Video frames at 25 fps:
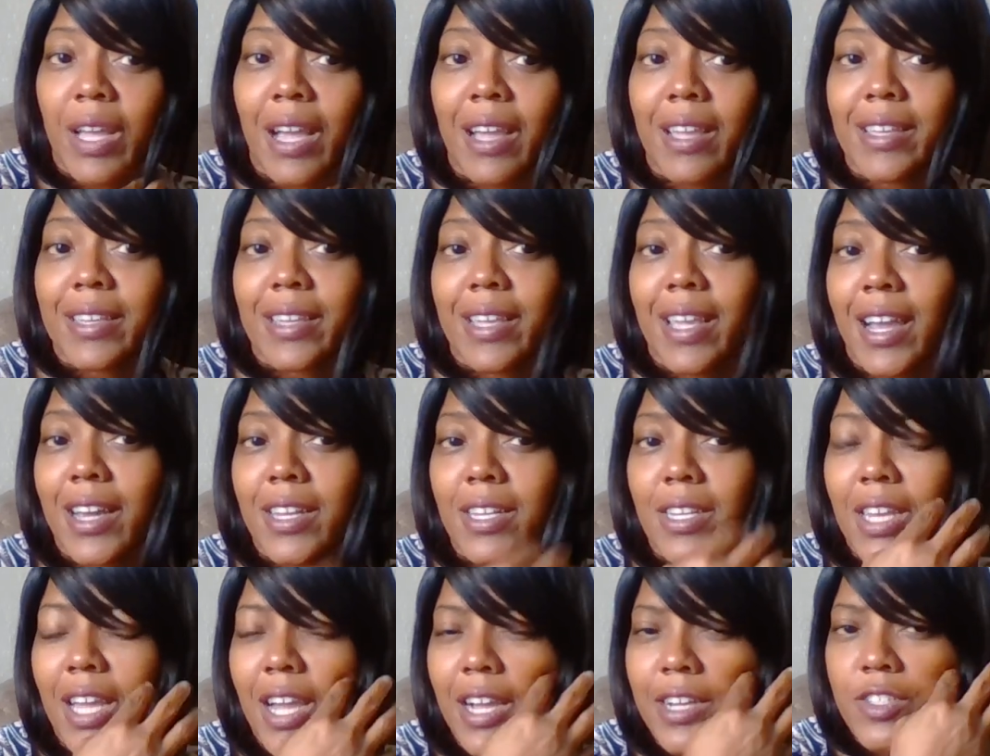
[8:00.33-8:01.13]
I ain't got
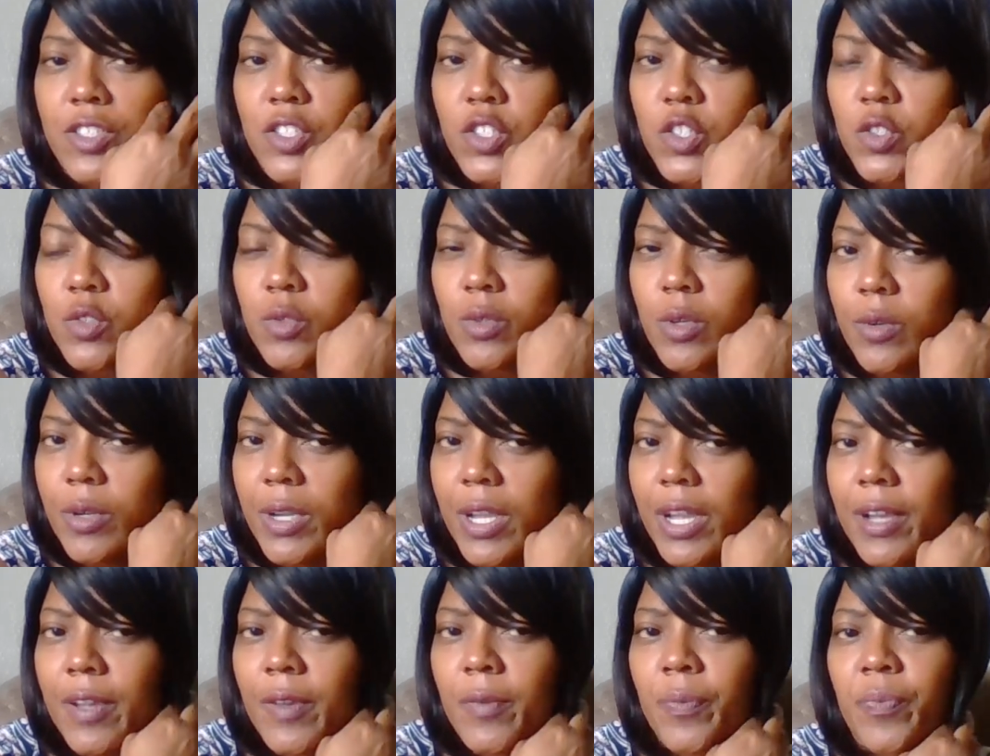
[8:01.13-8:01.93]
to lie to you,
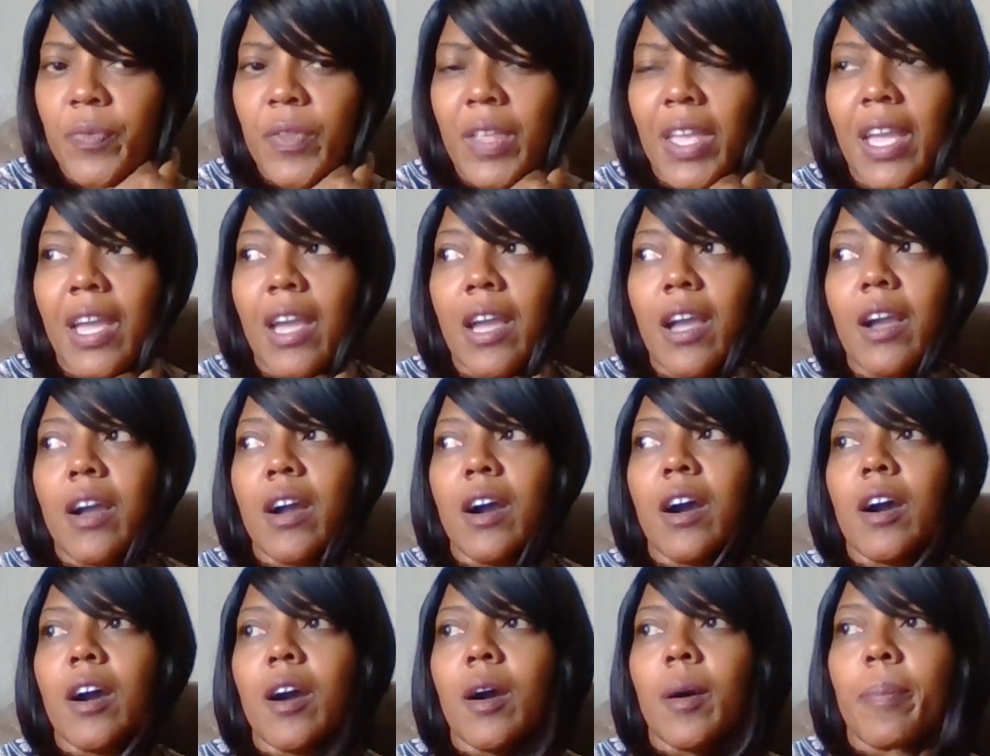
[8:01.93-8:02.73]
okay?
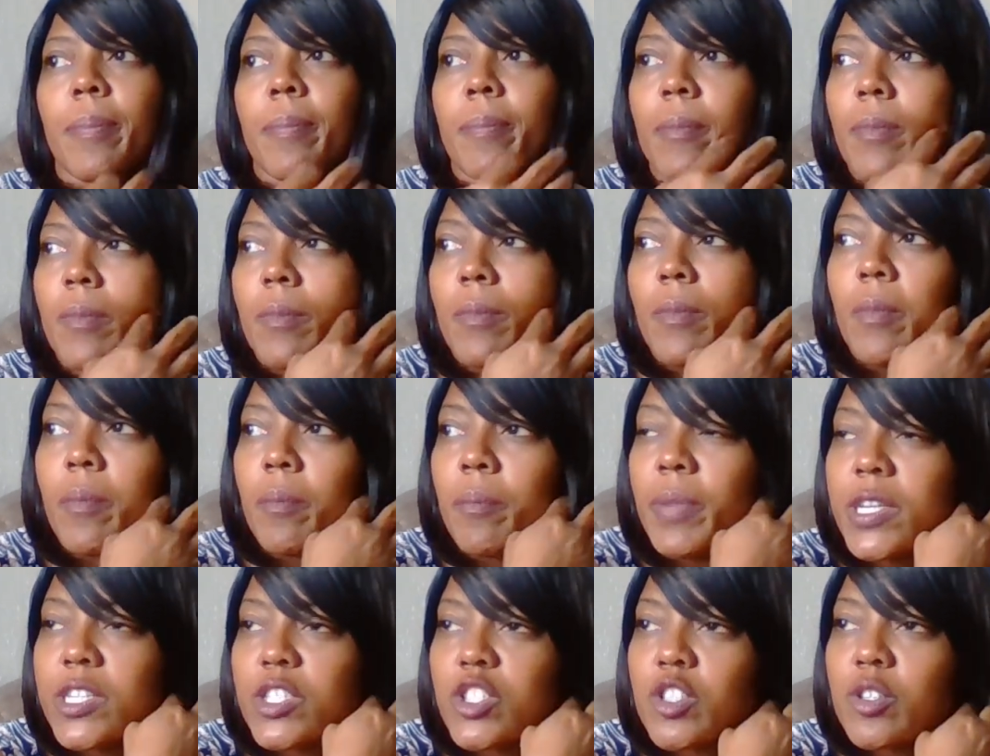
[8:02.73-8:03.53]

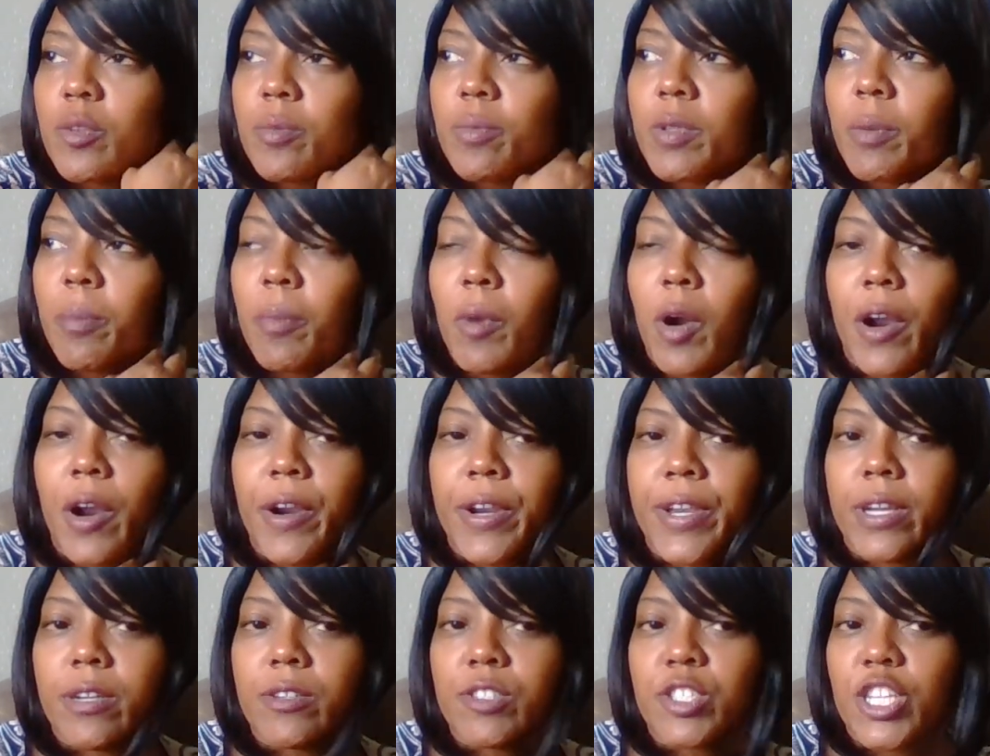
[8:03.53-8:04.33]
Bishop
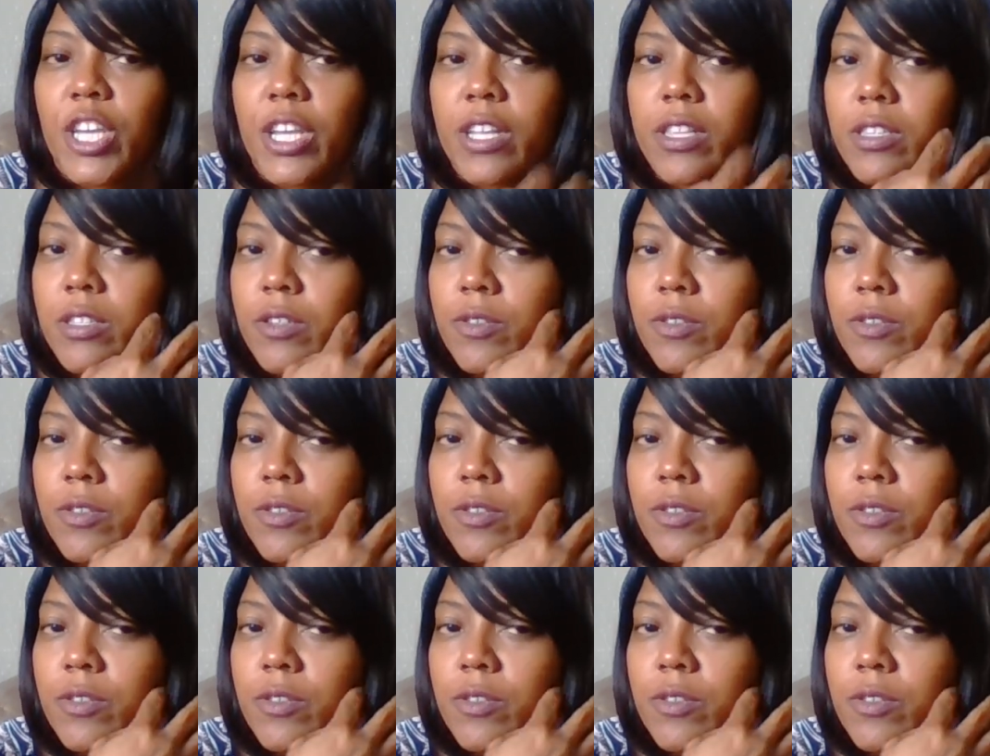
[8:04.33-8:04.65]
Lamario J.